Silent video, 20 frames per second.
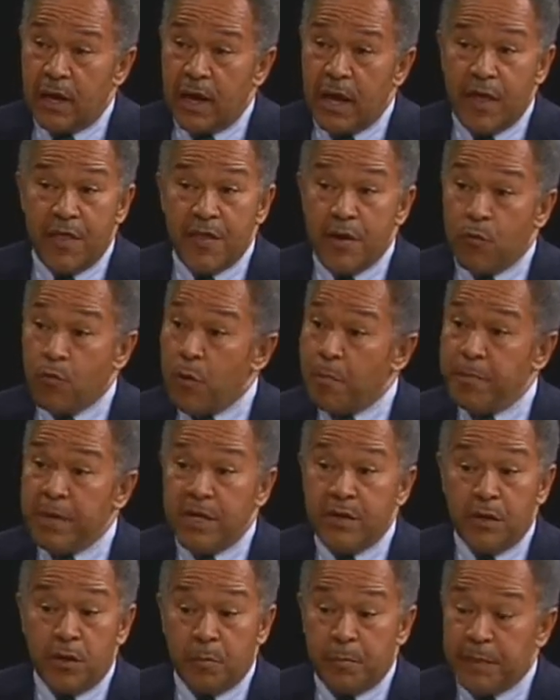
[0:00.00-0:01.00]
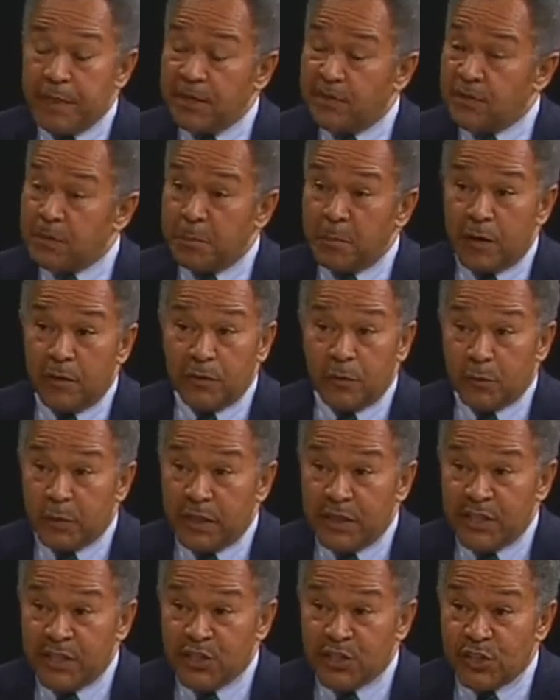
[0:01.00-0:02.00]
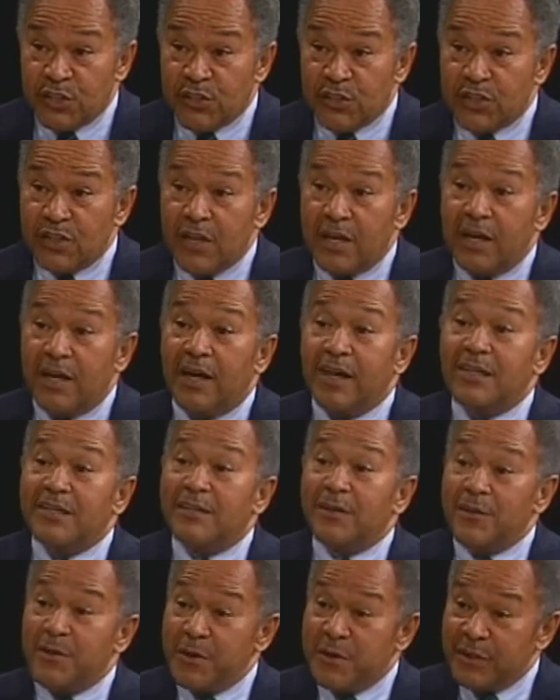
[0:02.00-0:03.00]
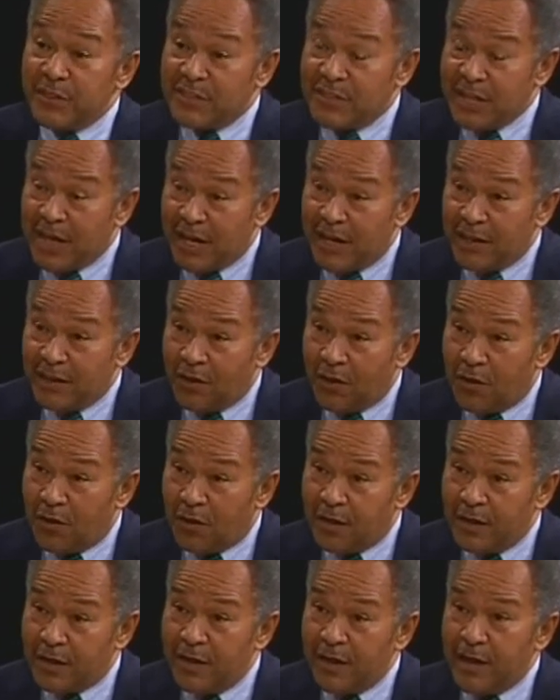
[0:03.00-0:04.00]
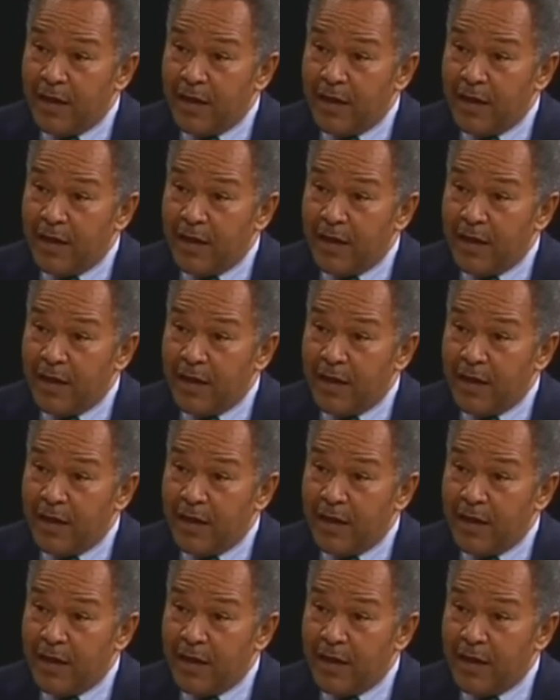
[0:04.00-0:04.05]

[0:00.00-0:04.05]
And there will be no peace among the religions until there is dialogue."